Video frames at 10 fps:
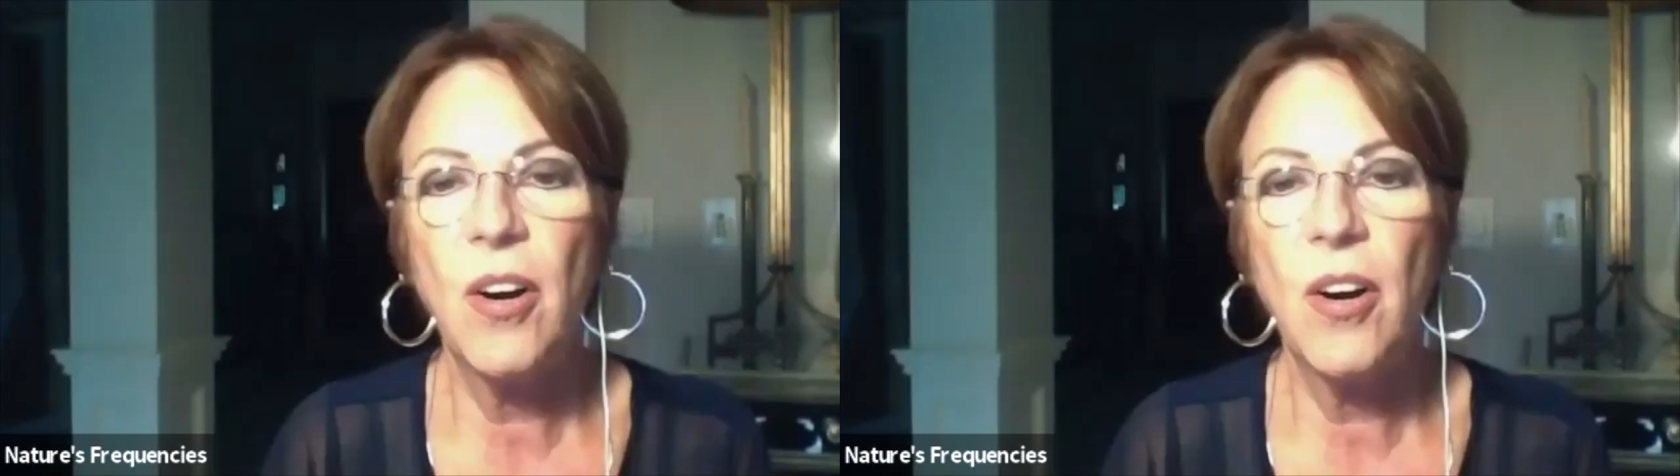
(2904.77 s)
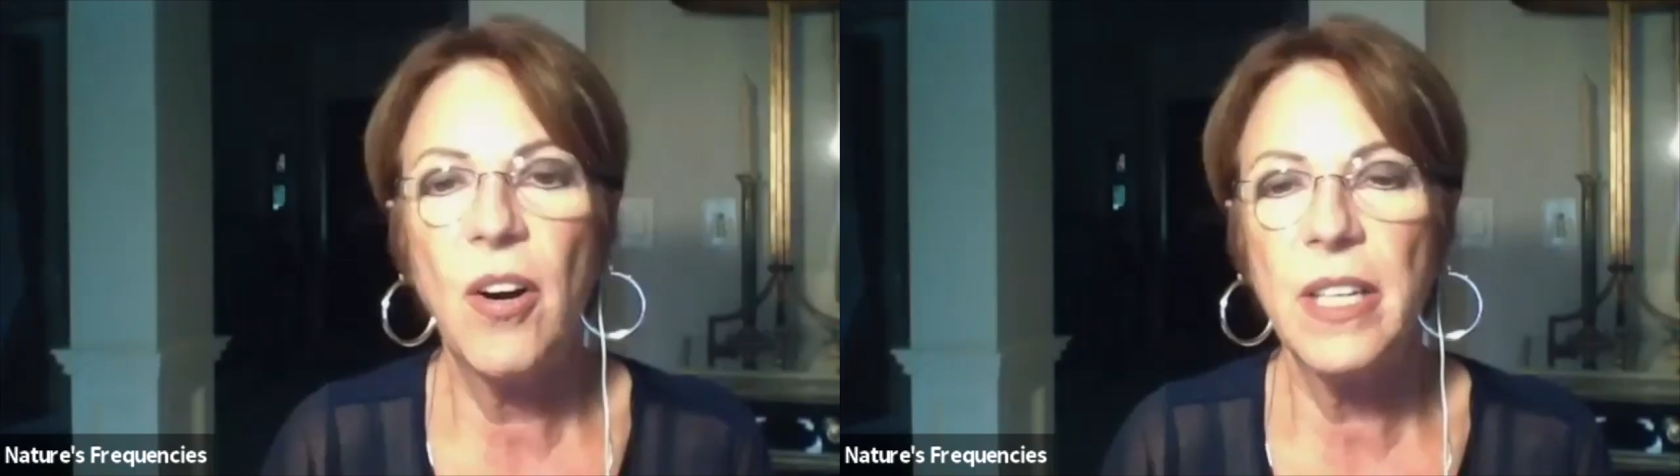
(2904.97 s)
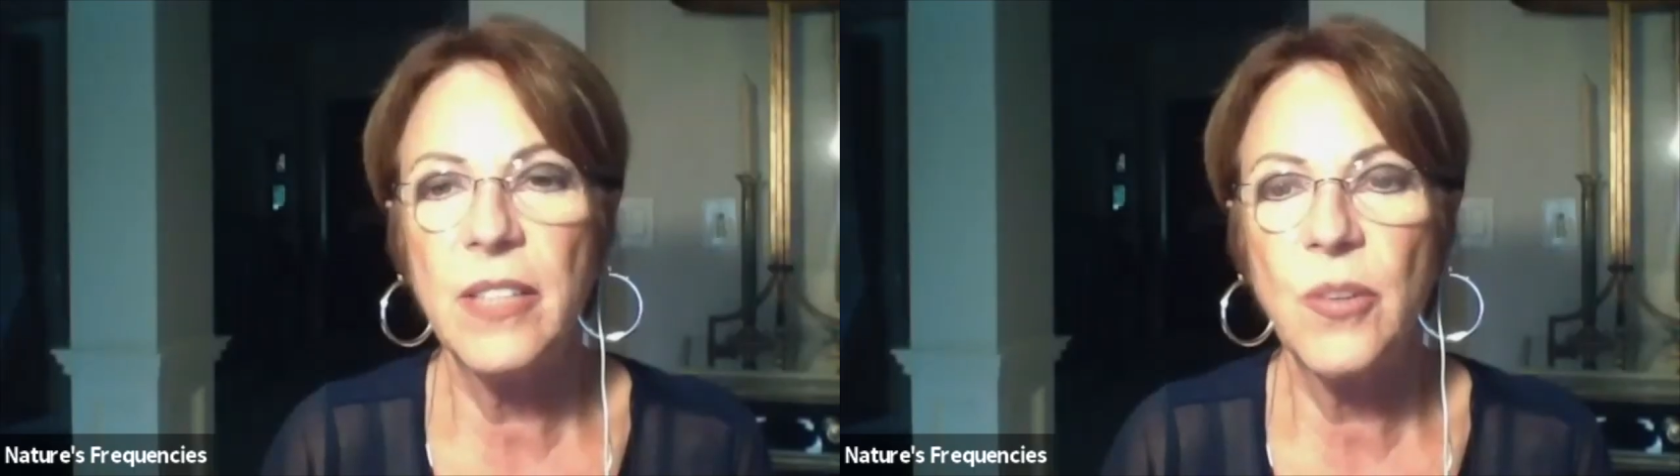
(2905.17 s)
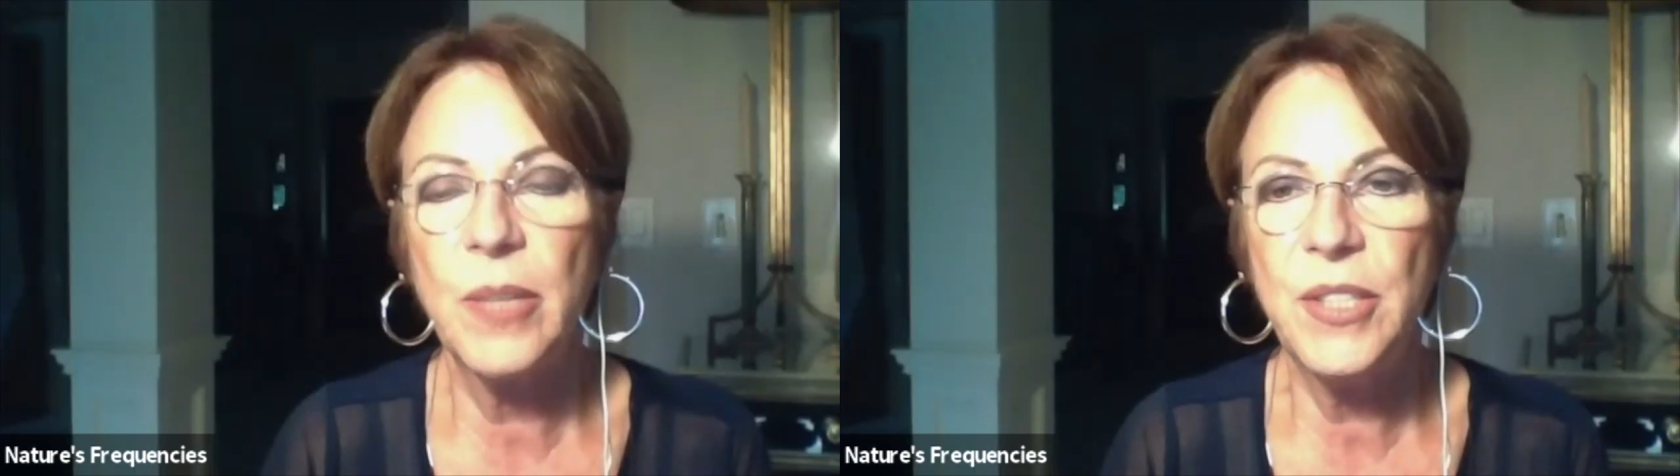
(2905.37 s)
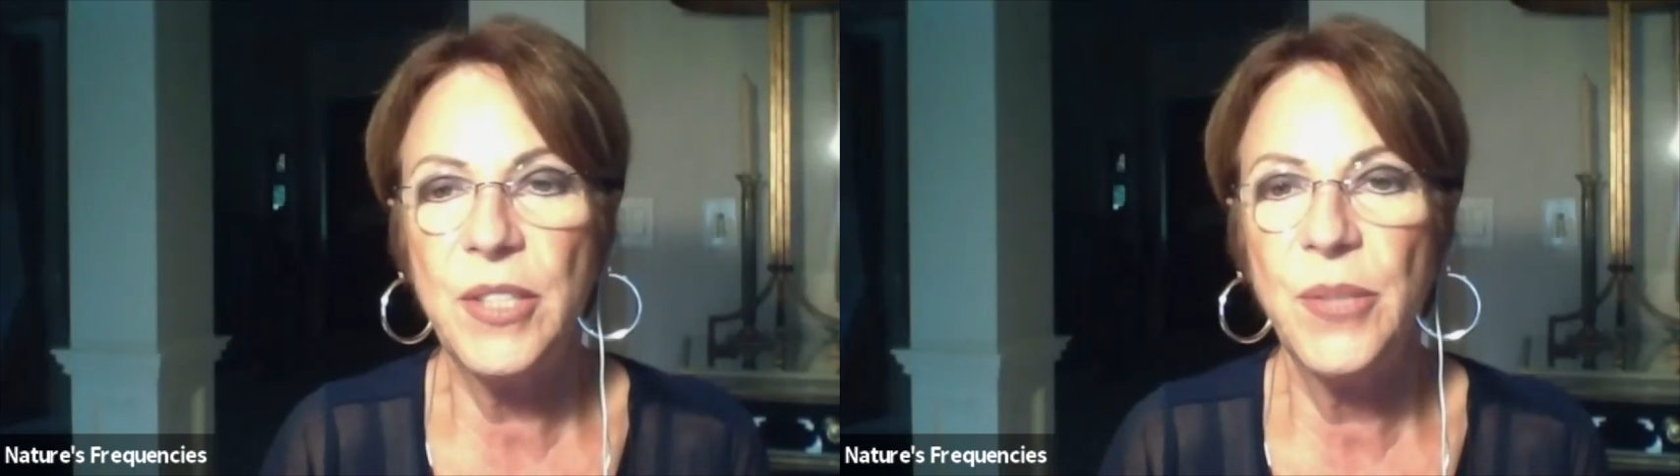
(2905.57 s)
is going
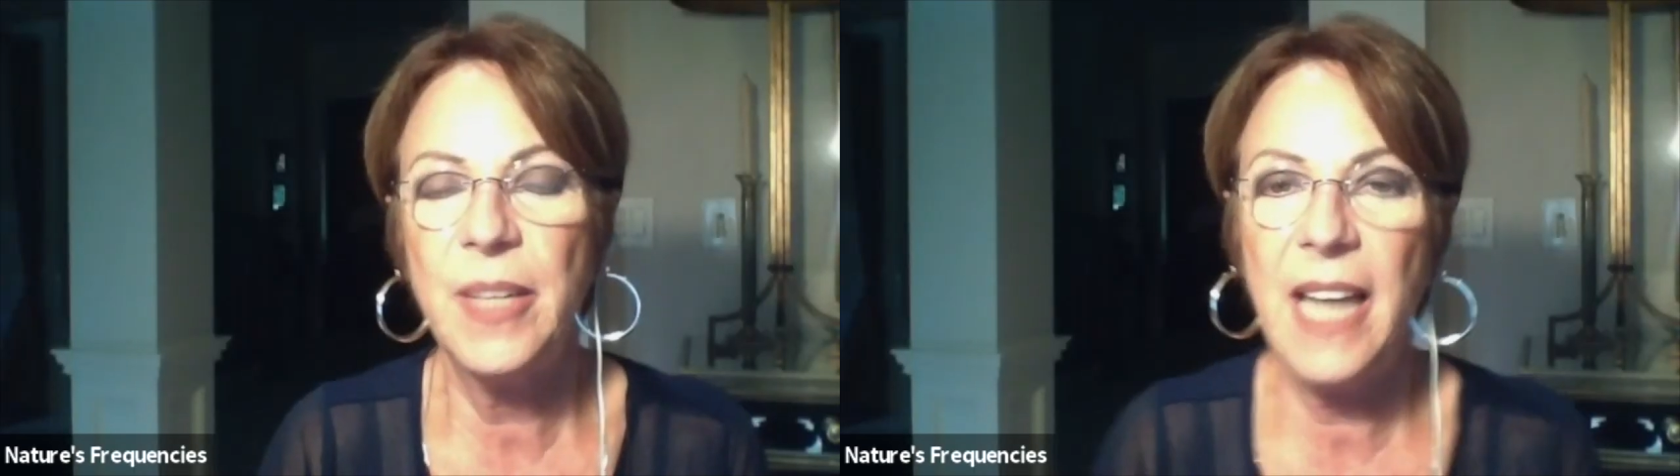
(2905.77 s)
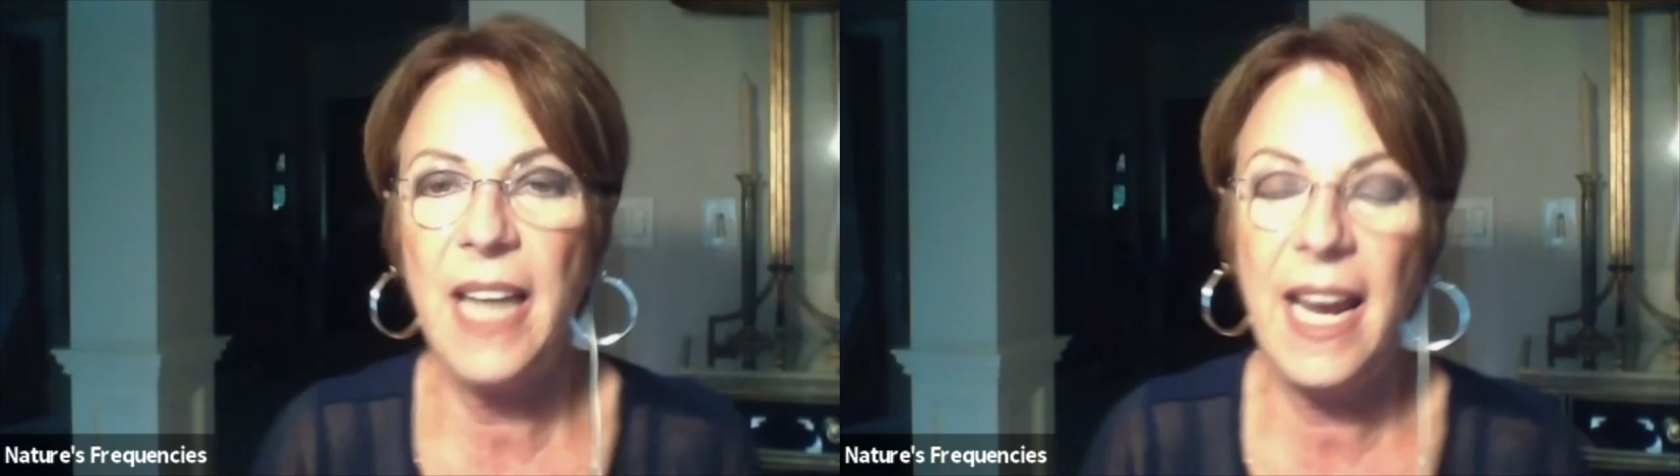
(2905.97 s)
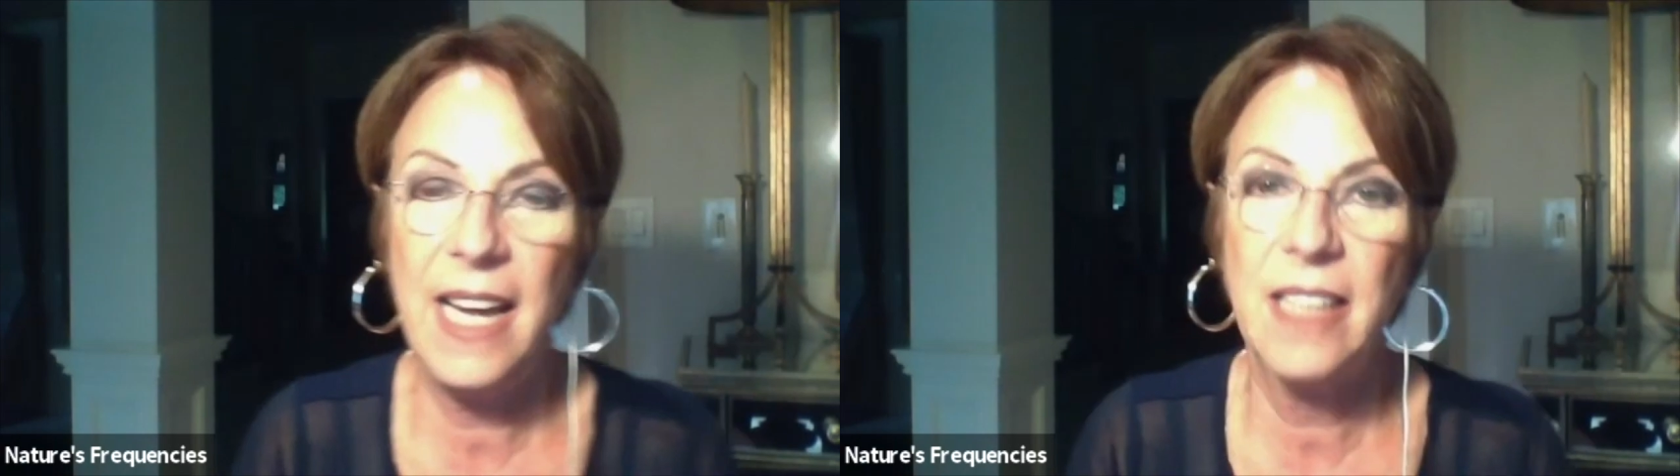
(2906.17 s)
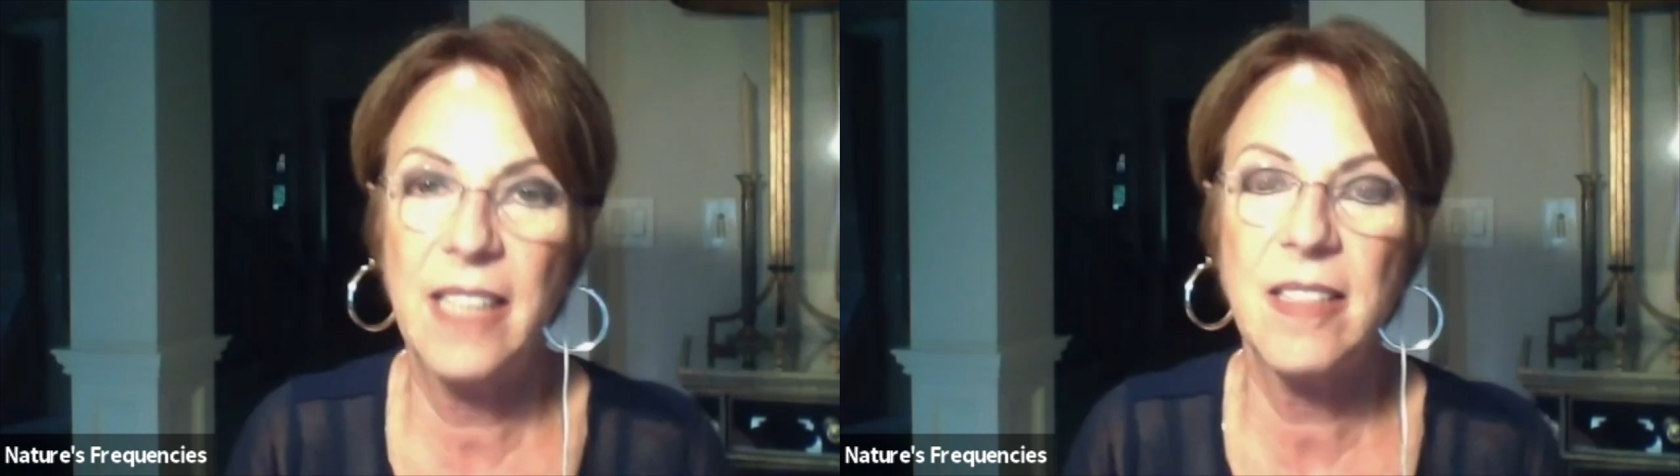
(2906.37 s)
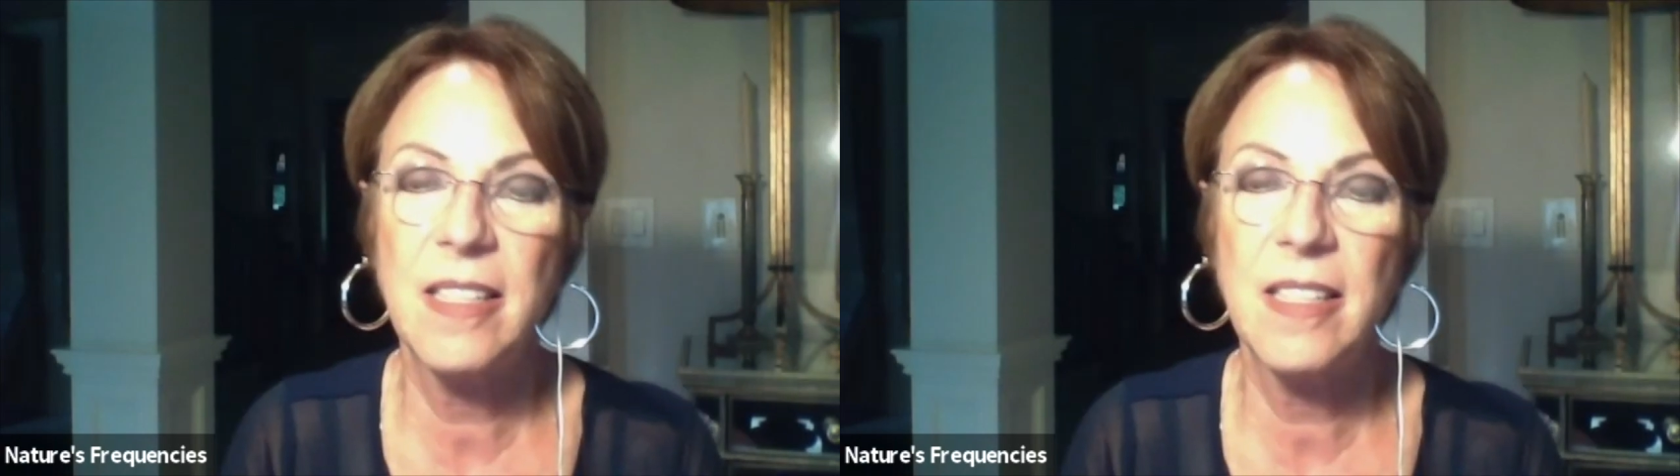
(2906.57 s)
to enhance